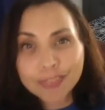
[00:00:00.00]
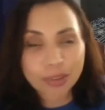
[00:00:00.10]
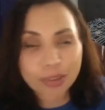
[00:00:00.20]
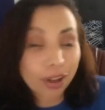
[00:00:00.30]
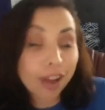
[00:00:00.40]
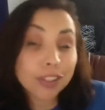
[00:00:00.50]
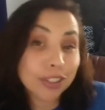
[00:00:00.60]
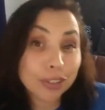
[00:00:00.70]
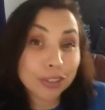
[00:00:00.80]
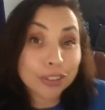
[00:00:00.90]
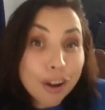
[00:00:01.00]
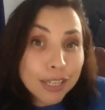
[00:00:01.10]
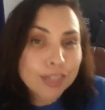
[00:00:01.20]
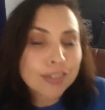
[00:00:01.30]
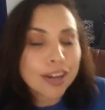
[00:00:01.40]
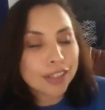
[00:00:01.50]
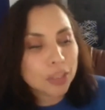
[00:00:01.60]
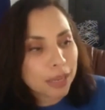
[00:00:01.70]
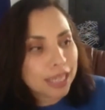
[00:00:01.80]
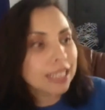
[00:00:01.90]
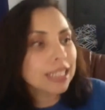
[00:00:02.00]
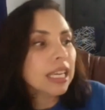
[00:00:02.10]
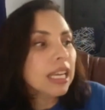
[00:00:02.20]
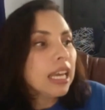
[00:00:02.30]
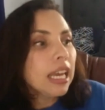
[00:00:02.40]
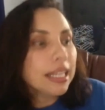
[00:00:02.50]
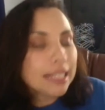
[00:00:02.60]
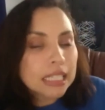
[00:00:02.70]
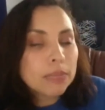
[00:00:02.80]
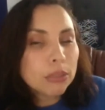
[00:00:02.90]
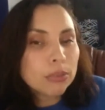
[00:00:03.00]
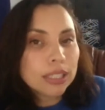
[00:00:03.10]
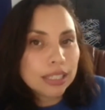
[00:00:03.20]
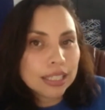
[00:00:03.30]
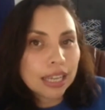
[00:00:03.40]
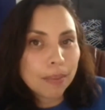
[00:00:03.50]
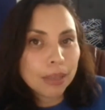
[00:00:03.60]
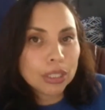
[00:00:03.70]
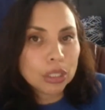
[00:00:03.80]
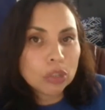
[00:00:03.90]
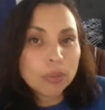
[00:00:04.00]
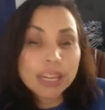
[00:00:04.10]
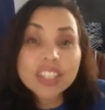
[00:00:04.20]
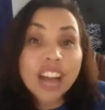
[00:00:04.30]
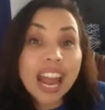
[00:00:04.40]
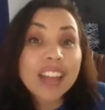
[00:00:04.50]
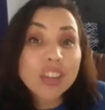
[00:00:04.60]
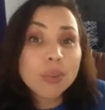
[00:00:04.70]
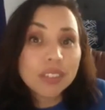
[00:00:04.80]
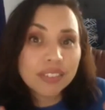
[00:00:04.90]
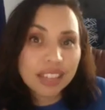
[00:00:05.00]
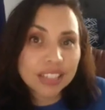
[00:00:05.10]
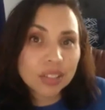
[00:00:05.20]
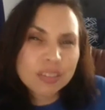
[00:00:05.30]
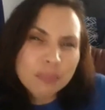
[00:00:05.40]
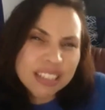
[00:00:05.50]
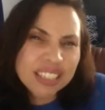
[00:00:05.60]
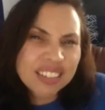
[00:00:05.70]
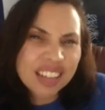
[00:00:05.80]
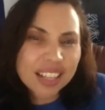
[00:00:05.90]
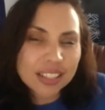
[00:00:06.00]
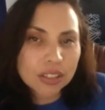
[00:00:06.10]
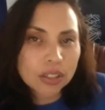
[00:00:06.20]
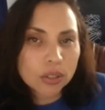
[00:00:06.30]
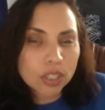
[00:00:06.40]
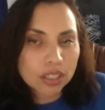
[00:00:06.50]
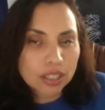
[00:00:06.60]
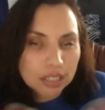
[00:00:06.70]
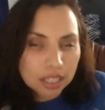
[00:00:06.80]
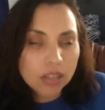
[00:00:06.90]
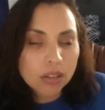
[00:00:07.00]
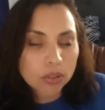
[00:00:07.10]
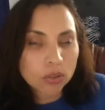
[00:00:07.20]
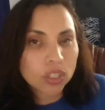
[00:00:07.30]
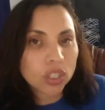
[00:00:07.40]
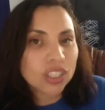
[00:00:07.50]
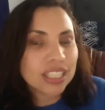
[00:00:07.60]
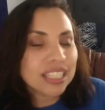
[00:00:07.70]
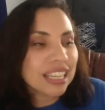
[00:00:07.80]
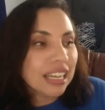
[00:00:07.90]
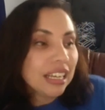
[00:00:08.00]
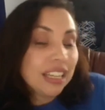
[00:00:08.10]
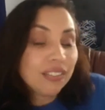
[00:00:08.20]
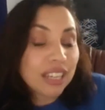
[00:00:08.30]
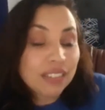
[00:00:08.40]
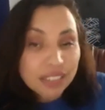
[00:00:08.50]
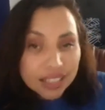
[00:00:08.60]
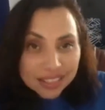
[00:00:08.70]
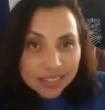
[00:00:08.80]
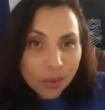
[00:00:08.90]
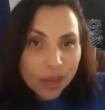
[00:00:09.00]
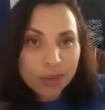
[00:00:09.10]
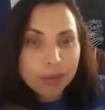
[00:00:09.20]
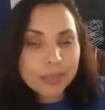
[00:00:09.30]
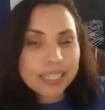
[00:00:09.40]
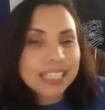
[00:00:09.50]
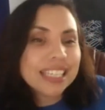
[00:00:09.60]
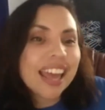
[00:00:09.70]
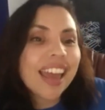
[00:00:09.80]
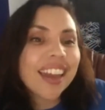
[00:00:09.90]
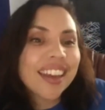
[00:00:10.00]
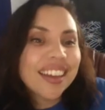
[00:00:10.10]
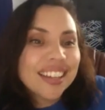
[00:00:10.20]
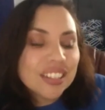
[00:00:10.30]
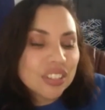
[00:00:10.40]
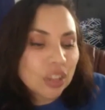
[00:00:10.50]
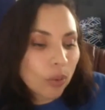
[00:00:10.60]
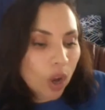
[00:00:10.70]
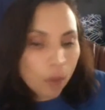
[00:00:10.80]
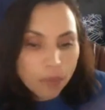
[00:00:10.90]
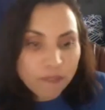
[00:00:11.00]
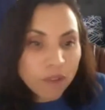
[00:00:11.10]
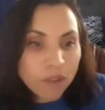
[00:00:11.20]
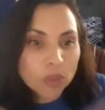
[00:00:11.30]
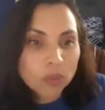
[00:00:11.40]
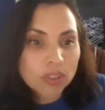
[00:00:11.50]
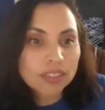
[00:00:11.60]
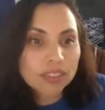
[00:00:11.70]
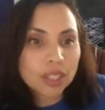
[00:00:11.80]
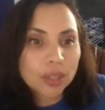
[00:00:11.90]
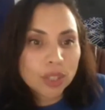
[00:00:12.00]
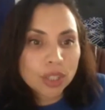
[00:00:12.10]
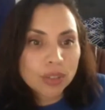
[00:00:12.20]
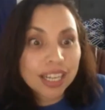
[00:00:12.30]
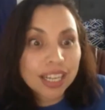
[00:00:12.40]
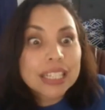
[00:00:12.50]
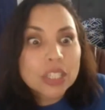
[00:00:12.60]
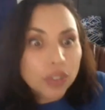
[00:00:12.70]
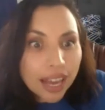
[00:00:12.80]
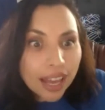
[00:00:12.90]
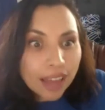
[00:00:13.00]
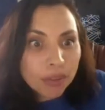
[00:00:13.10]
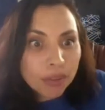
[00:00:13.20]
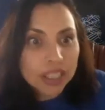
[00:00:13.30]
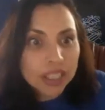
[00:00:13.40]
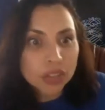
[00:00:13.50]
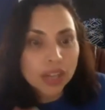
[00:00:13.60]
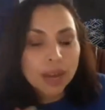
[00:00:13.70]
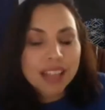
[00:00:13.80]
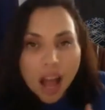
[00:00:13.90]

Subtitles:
for the colleges that they're going to, college pennants. It's going to be a really good time on Zoom. And it's our annual event. It's a big deal to us, to continue those traditions, even if it's the way we are meeting today. So we hope that folks will, tune in on Instagram. Our Instagram is